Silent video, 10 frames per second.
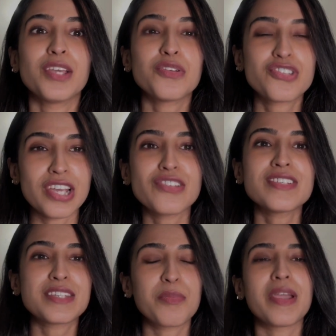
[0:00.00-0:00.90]
It
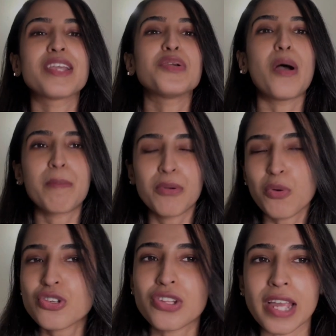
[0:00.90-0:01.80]
changes the way you
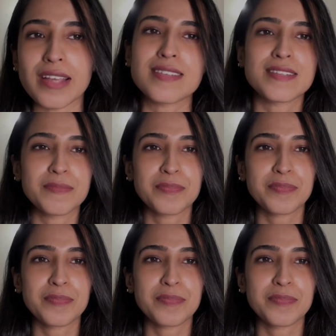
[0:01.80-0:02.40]
approach things.